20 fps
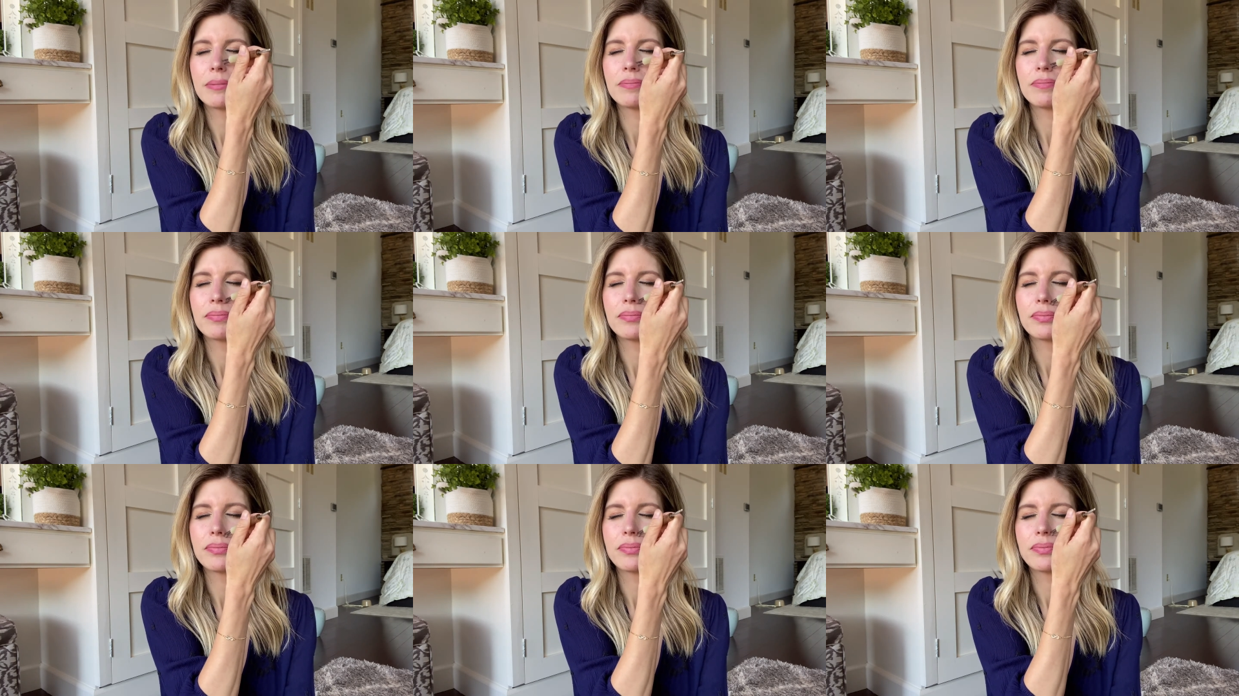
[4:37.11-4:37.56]

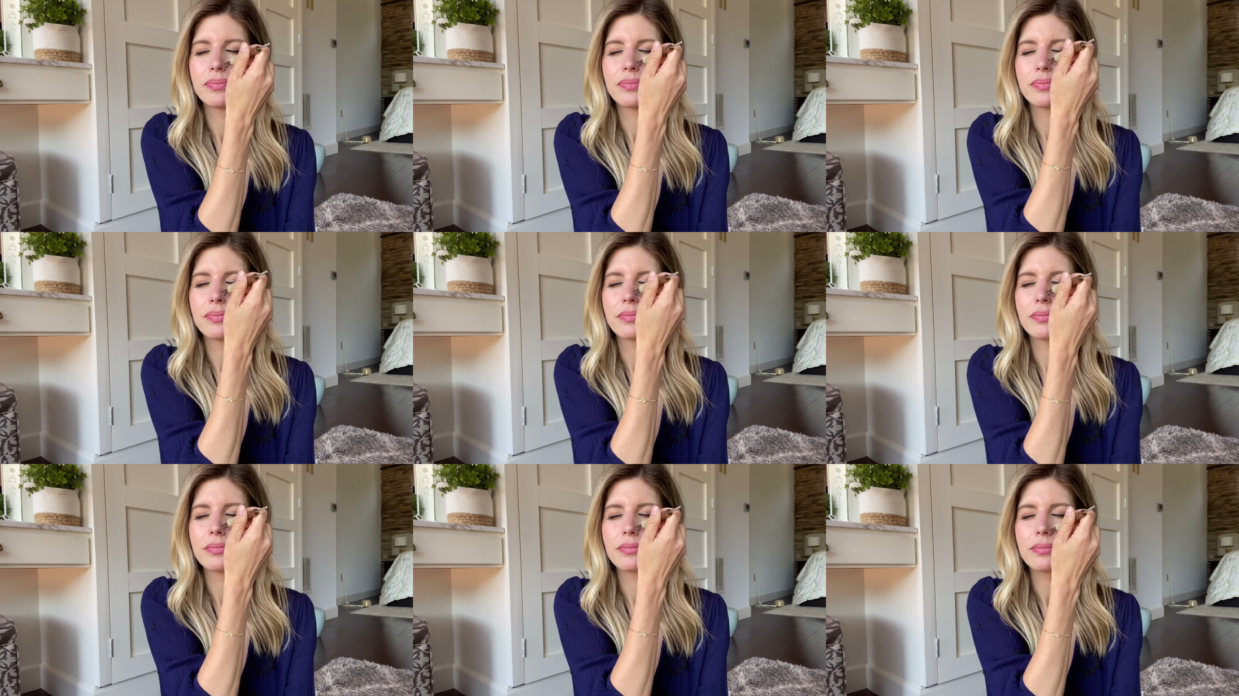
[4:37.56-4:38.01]

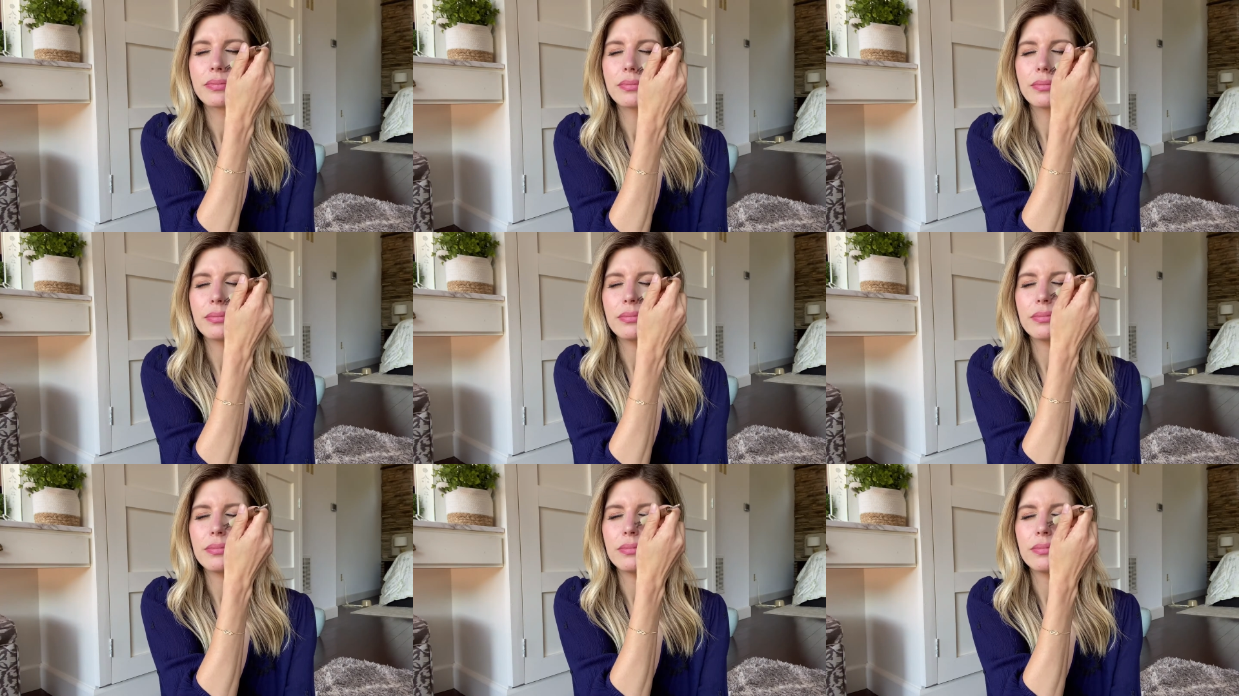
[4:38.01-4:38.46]

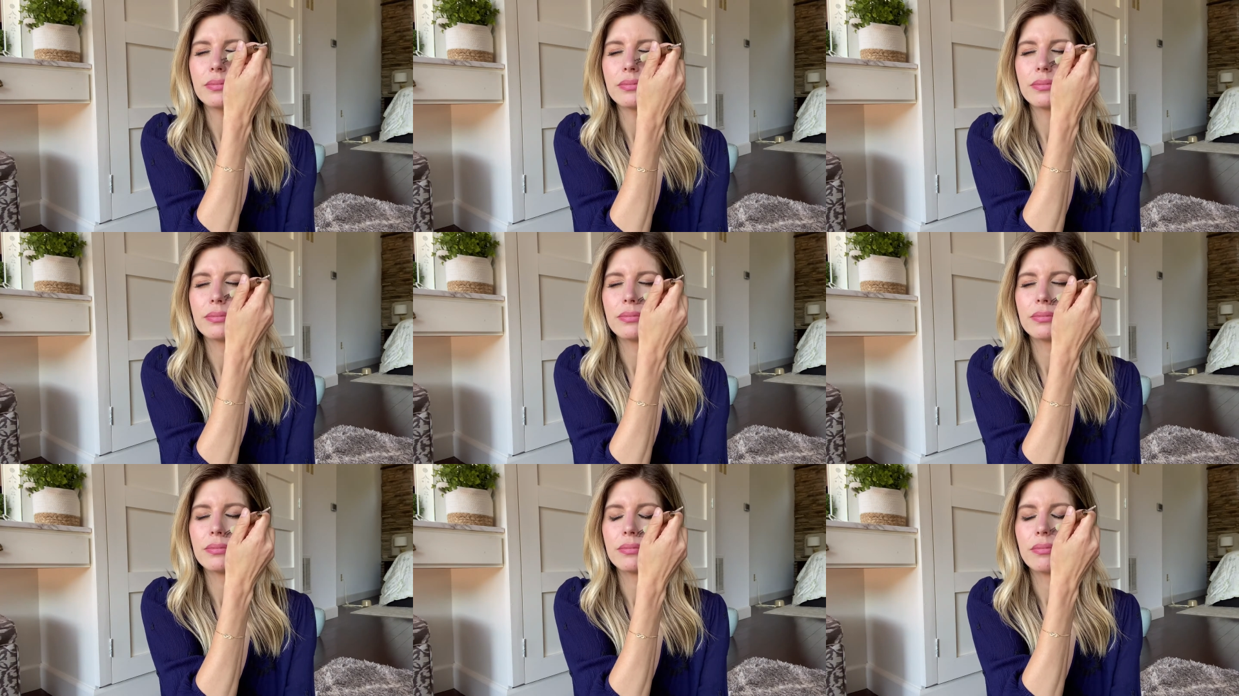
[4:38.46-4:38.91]

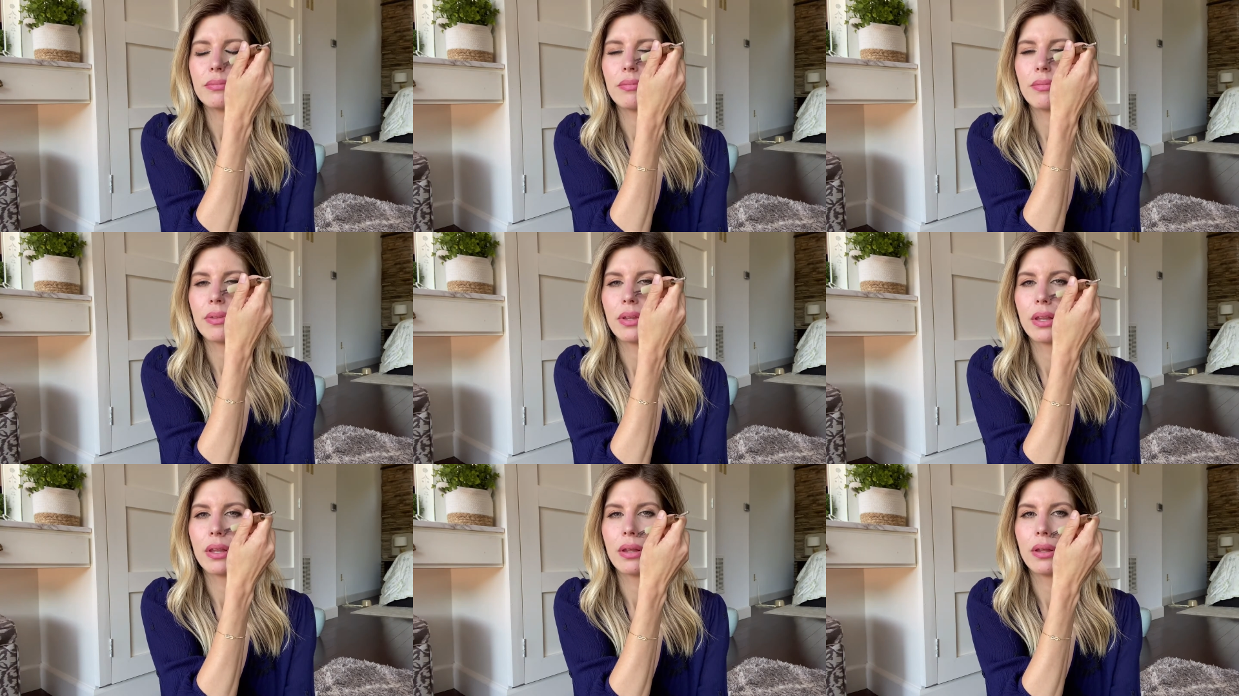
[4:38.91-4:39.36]

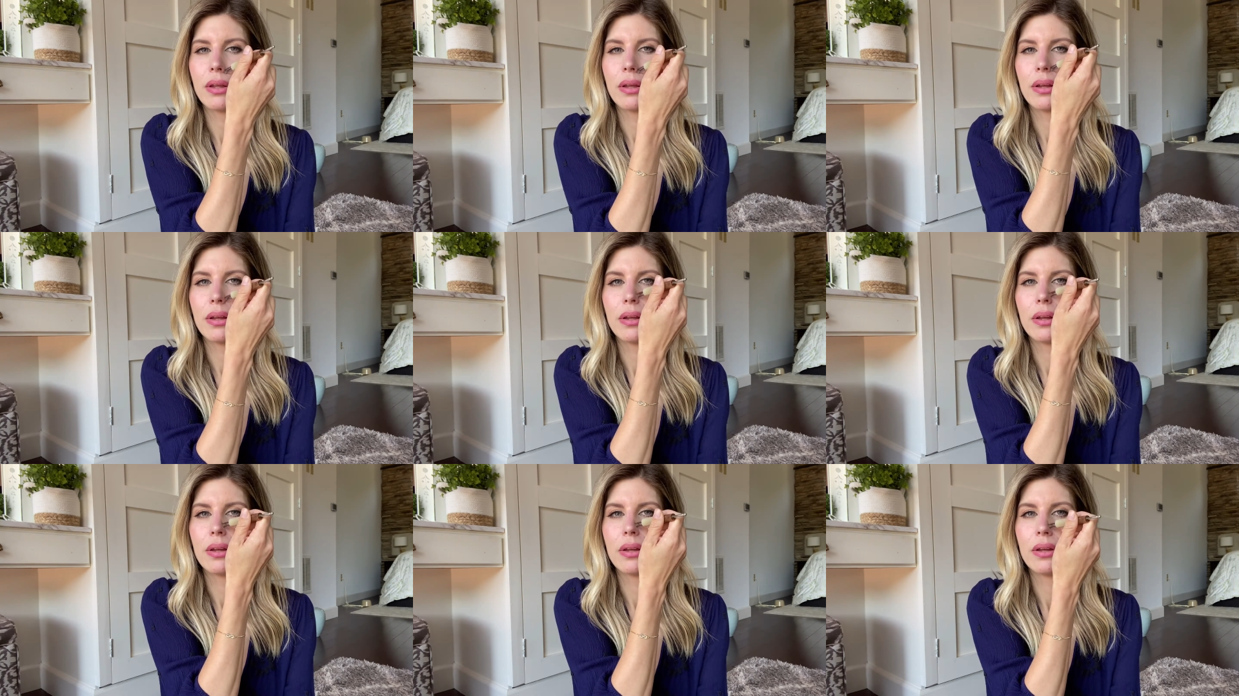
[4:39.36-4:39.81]

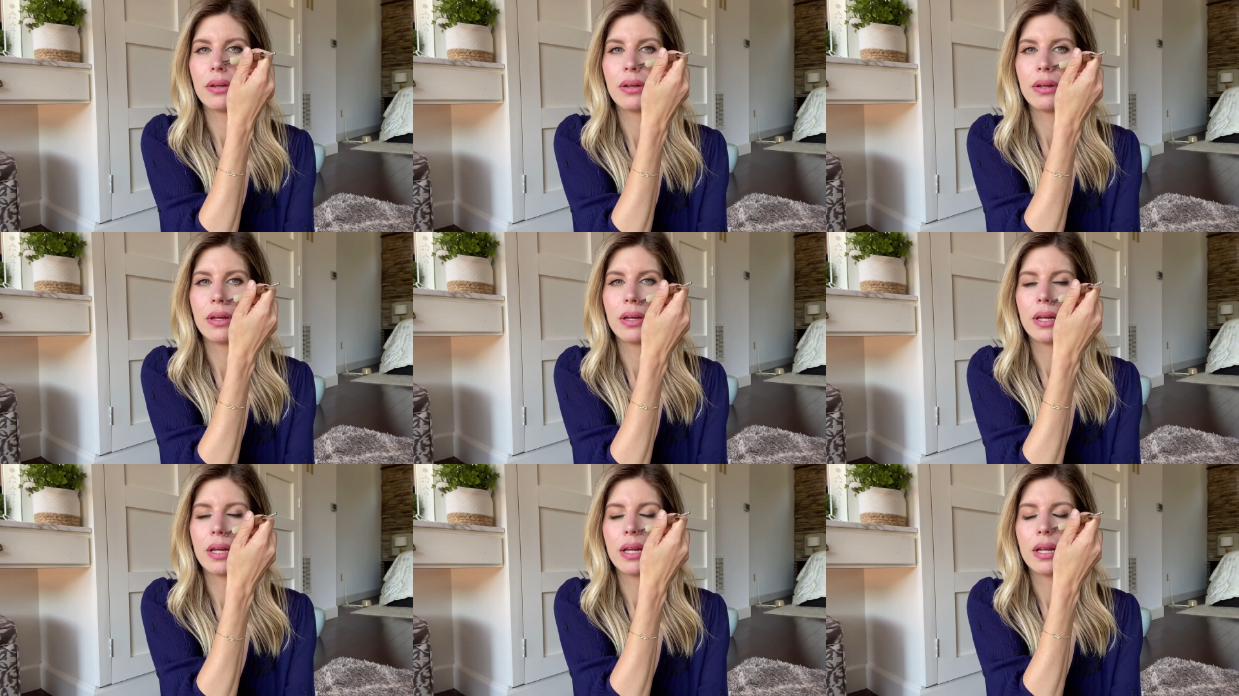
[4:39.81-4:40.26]

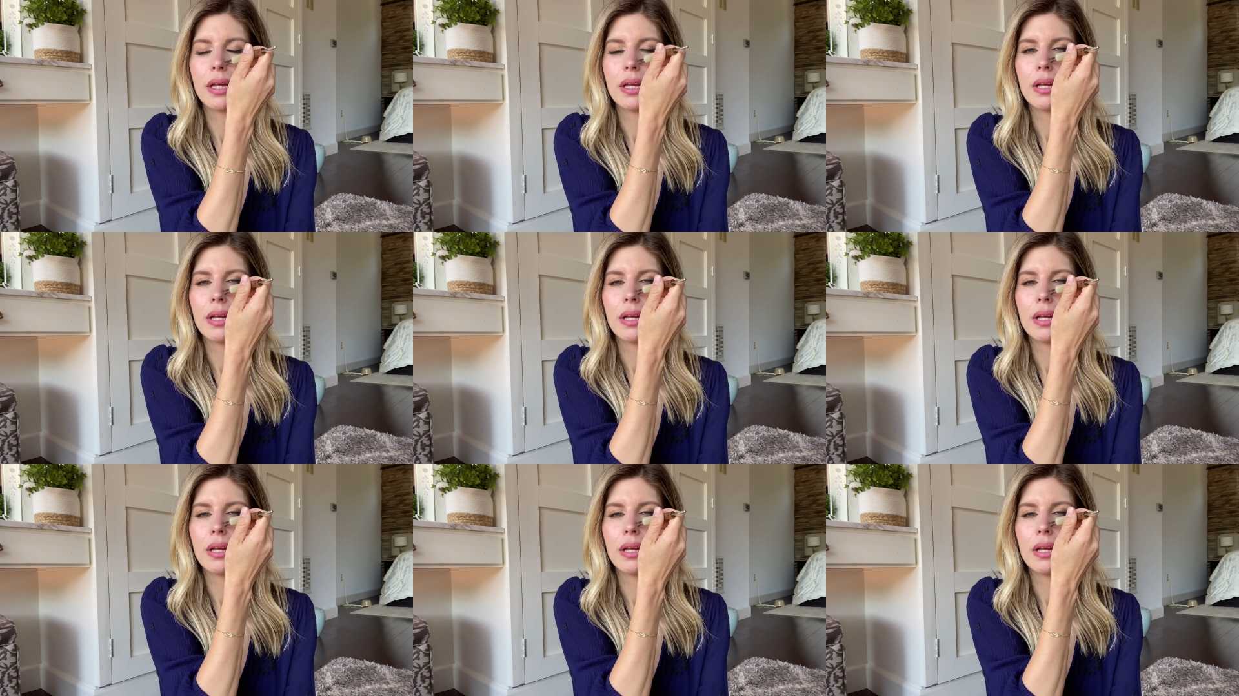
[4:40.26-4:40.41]
[no speech]